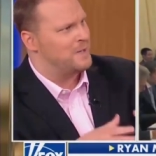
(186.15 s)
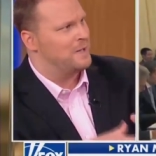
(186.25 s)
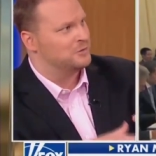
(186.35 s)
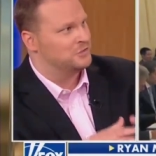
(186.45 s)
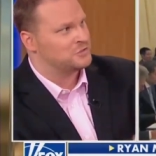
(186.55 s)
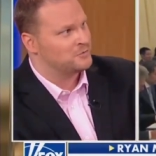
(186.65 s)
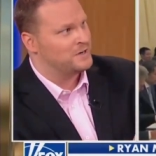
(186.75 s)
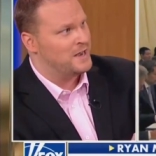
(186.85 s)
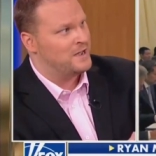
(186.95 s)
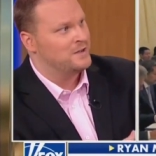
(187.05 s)
a bad position
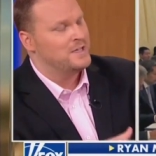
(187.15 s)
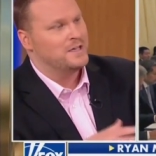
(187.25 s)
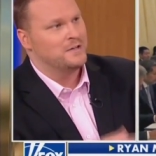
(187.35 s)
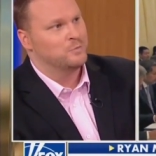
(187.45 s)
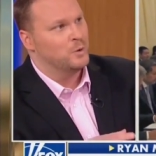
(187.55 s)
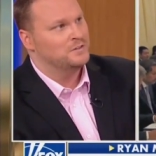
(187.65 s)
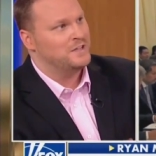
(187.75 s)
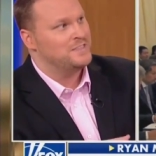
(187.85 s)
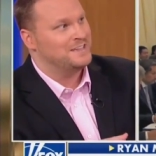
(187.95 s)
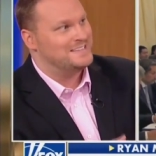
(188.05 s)
right now. If one
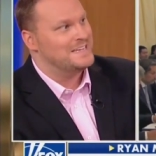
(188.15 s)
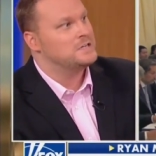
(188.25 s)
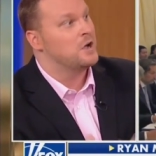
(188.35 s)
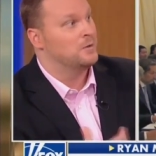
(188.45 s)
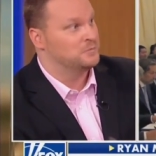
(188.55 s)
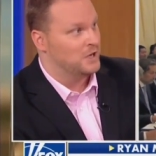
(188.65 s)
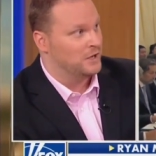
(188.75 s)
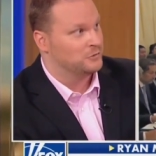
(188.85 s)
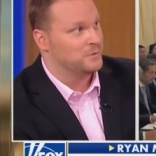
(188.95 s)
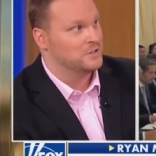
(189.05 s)
day they did come to
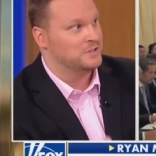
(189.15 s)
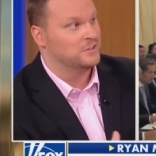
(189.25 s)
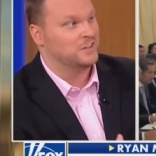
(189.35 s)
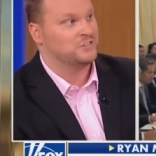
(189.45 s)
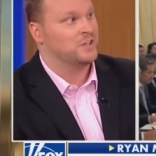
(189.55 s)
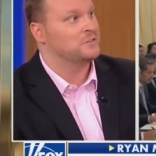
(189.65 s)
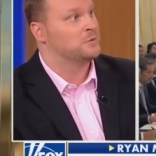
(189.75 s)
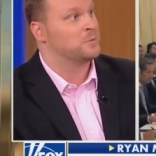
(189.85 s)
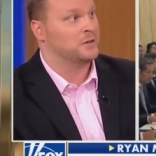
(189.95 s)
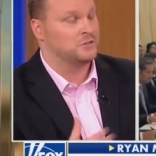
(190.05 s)
us with a deal and they said
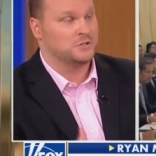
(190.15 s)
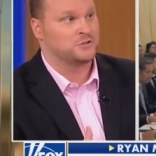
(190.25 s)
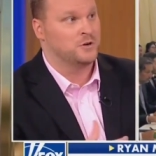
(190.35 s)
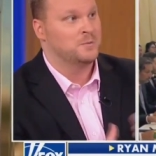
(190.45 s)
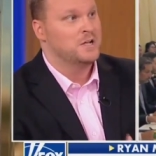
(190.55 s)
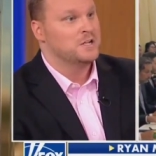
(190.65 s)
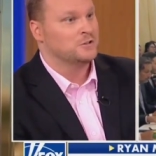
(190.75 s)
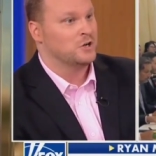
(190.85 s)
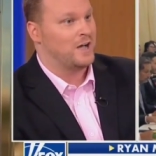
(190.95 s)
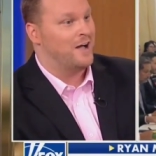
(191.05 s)
to President Trump,
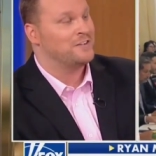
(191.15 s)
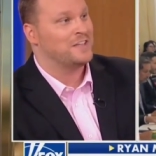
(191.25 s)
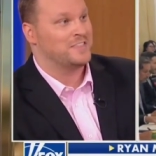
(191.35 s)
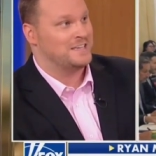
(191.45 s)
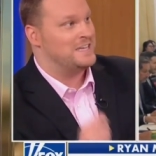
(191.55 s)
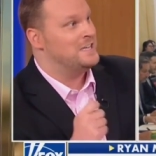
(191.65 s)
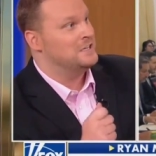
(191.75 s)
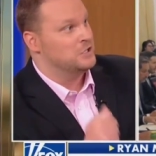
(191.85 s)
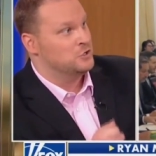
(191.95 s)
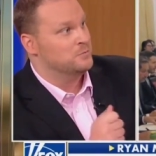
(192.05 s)
look, I've got the
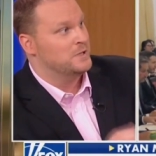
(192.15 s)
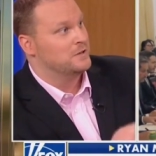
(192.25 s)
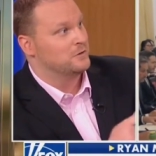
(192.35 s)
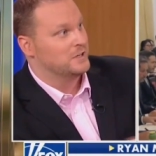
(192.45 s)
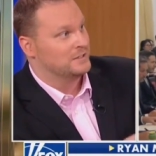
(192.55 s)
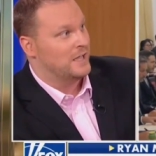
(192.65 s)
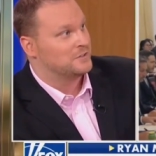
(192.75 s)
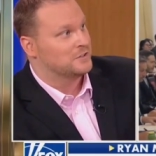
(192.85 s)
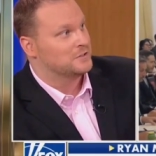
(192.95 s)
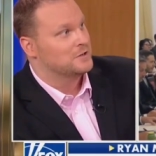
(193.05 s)
key to you being
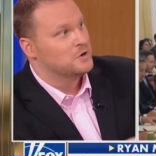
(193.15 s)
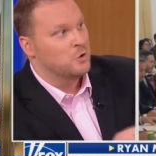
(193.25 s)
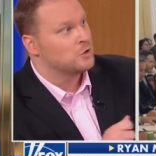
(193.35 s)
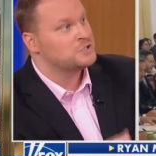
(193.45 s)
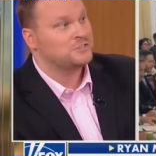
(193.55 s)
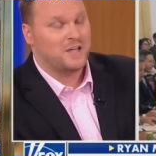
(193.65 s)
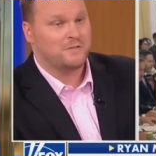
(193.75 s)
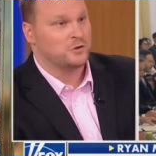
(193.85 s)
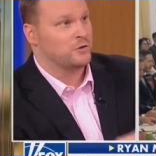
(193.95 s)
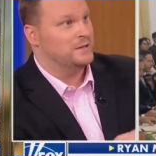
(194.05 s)
reelected or just to
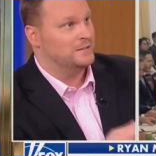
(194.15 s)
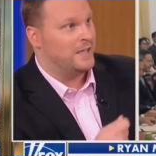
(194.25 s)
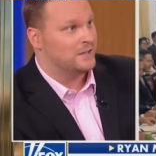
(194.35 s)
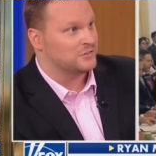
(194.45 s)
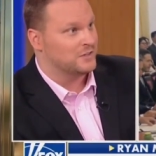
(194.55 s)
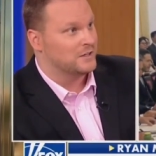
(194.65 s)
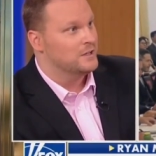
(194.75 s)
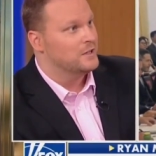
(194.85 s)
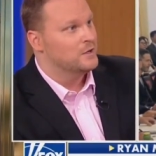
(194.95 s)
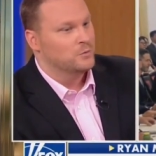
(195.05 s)
have a great legacy
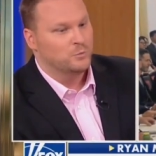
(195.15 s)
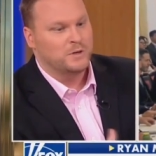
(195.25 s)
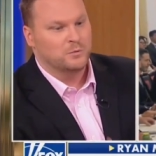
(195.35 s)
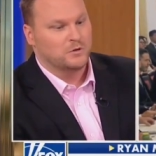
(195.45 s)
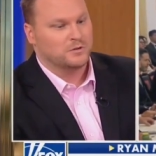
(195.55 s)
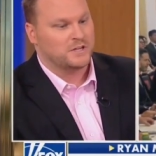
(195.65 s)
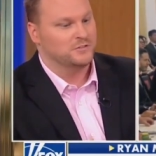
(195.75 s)
we will